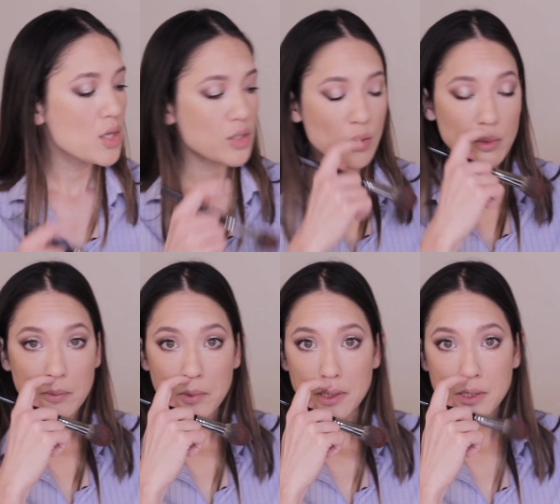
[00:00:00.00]
So what
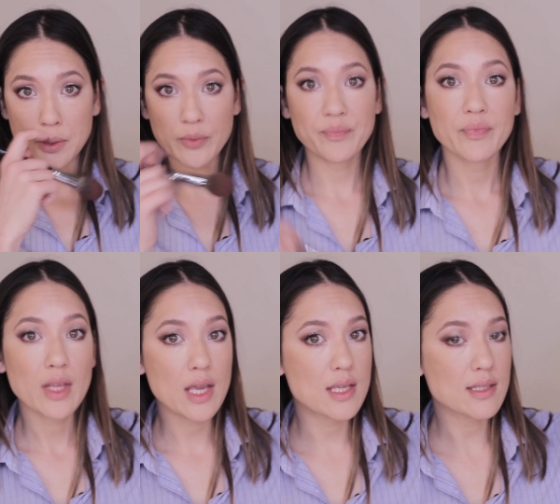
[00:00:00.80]
I'm gonna do
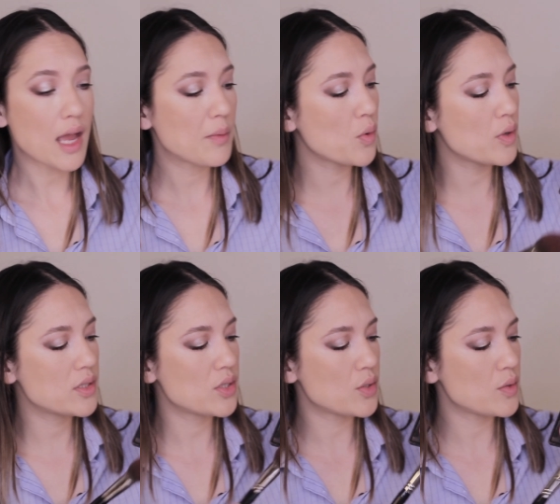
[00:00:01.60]
is I'm going
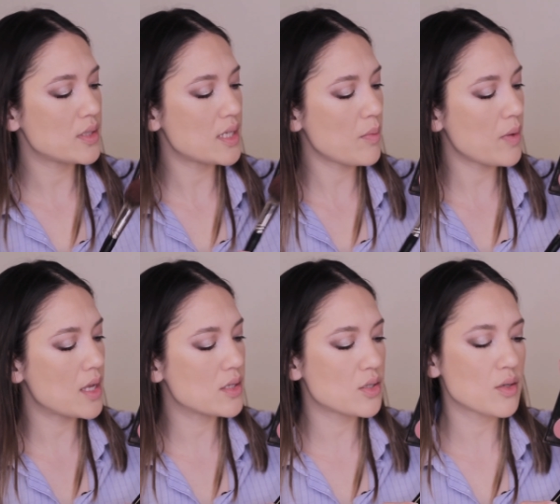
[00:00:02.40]
to dip
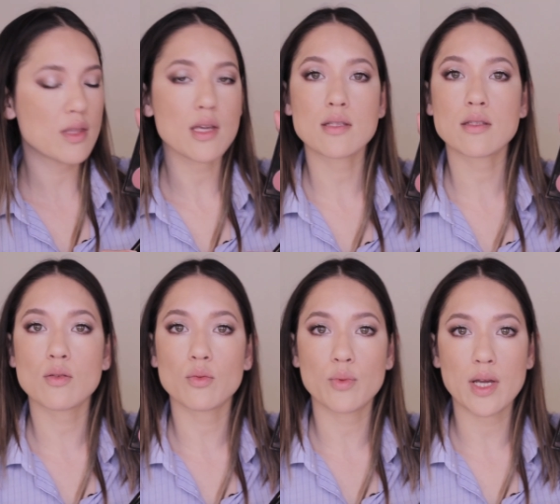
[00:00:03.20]
into this
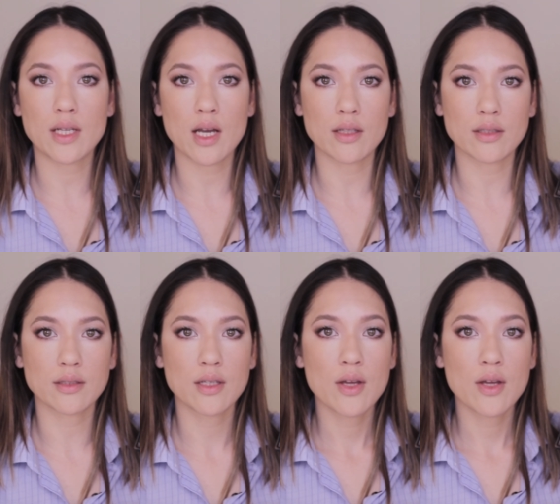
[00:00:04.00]
red color,